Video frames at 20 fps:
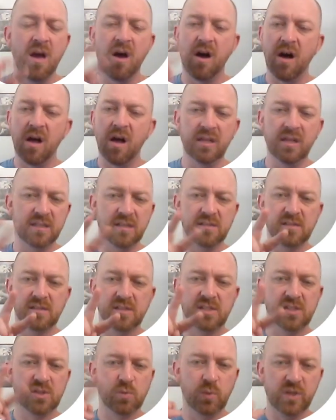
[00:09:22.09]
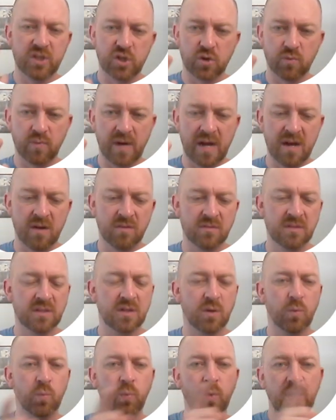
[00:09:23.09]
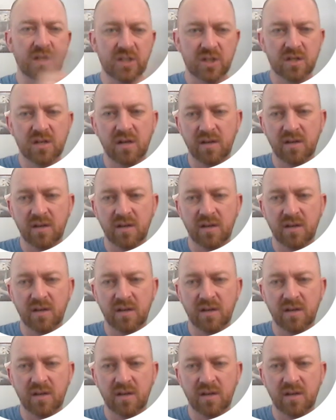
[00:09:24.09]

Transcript: All it does is switch around which